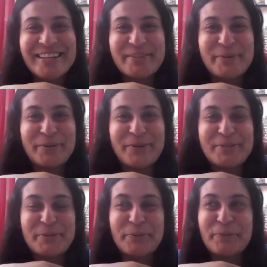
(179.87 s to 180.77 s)
So
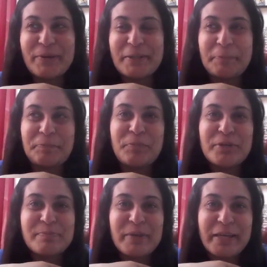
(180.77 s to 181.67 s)

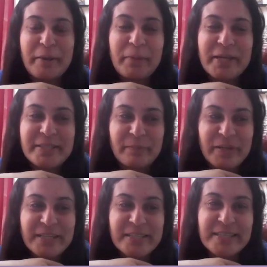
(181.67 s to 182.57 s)
books became my
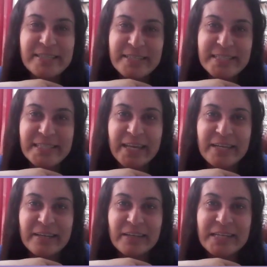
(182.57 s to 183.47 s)
siblings, and since
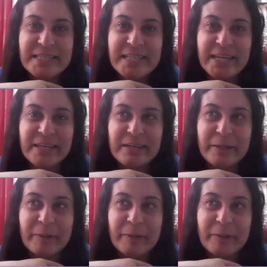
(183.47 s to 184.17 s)
then, it is like